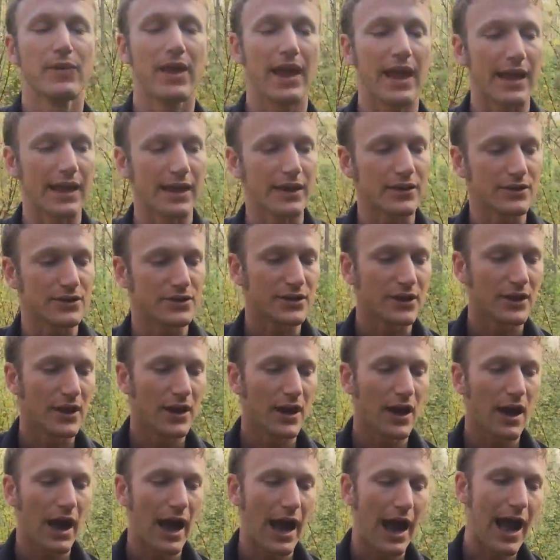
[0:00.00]
and
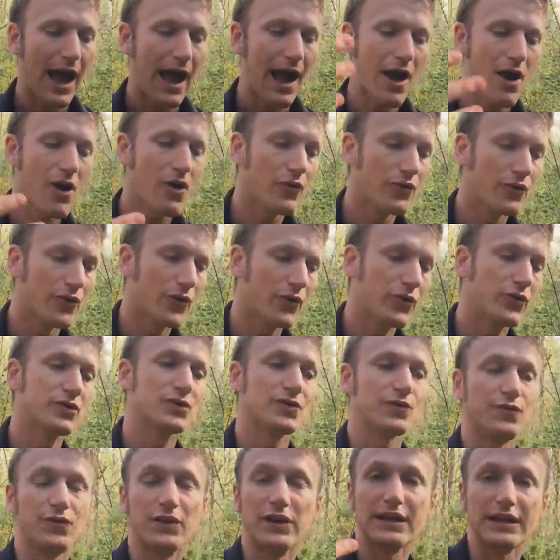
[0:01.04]
how those
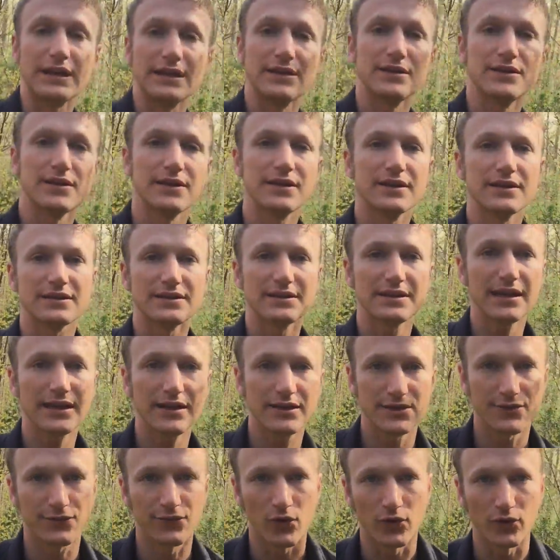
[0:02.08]
fit into the
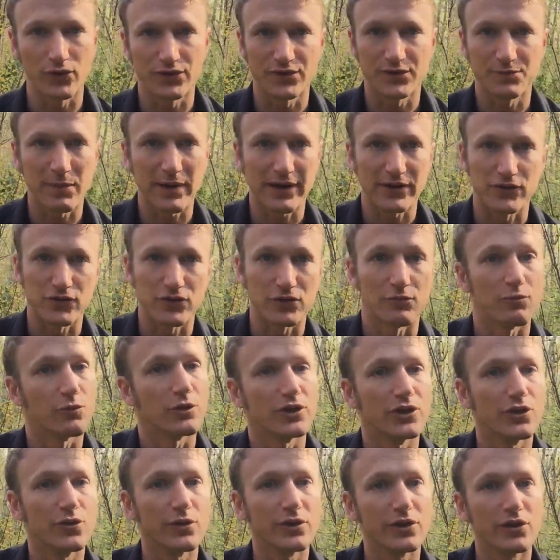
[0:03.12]
six-fold spectrum
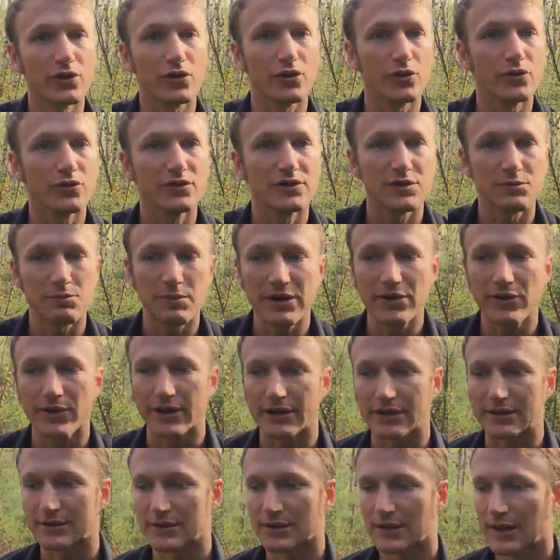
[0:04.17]
when you include
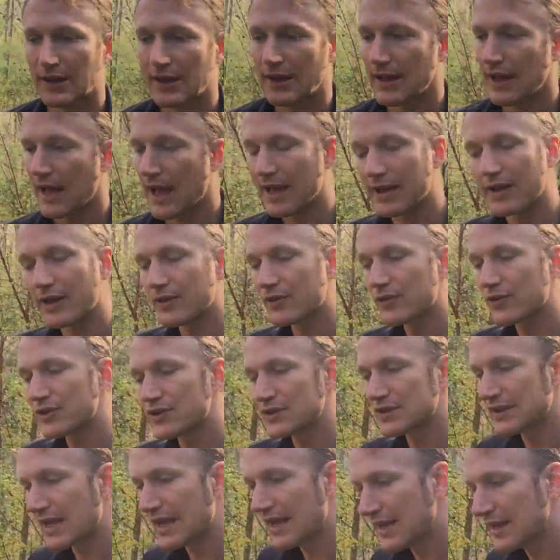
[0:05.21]
spirit, and
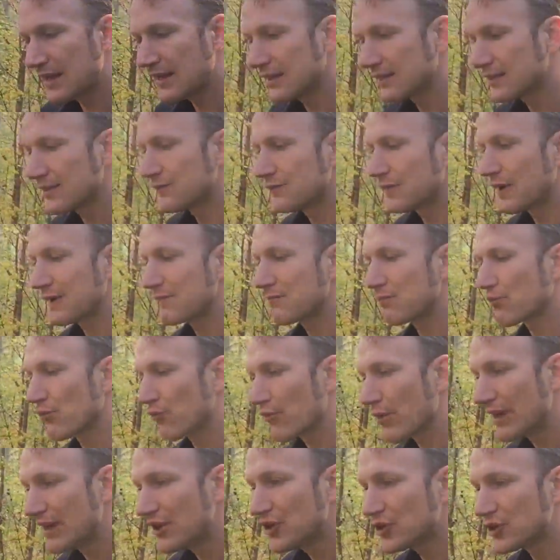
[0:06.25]
understanding the
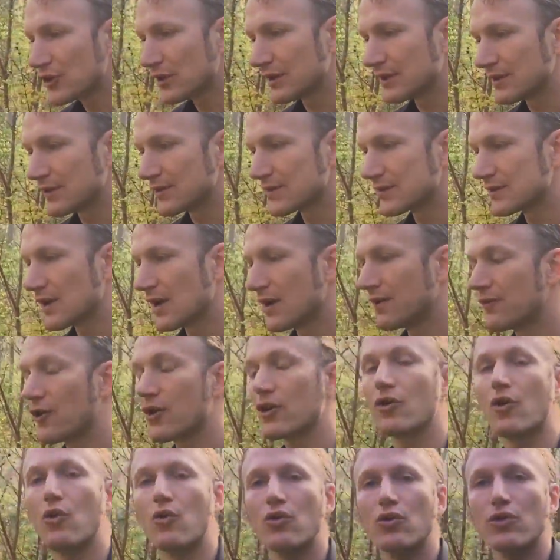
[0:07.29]
vibrations of
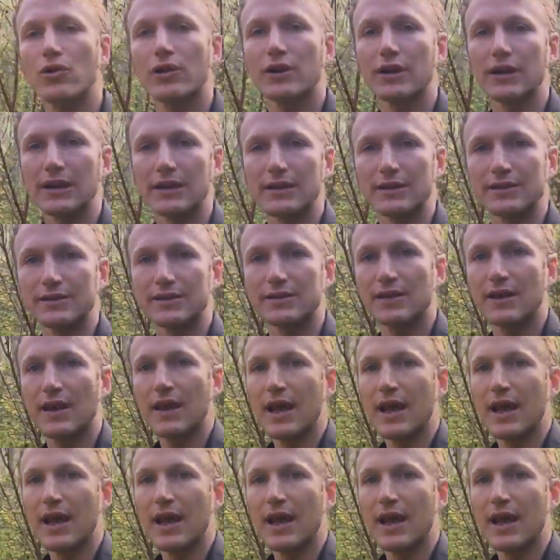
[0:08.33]
our organs